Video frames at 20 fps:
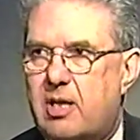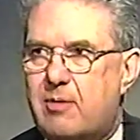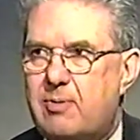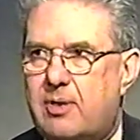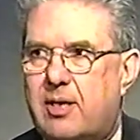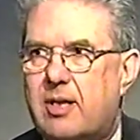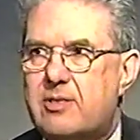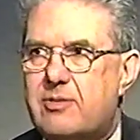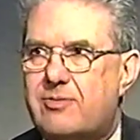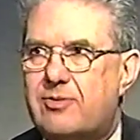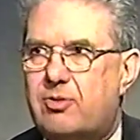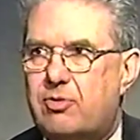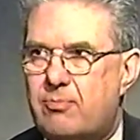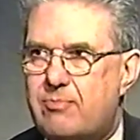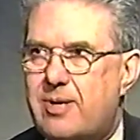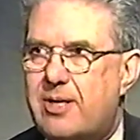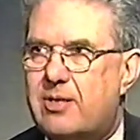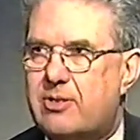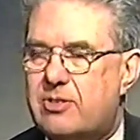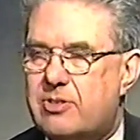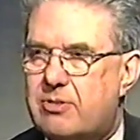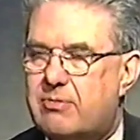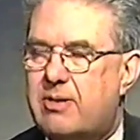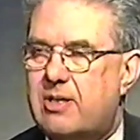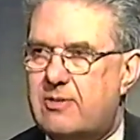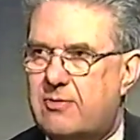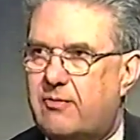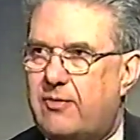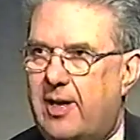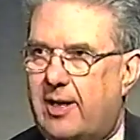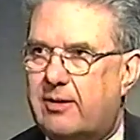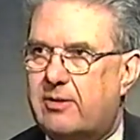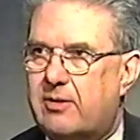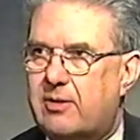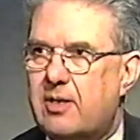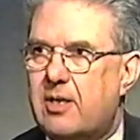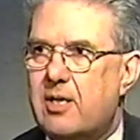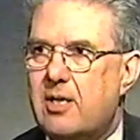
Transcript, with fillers: because of the tremendous stress factor.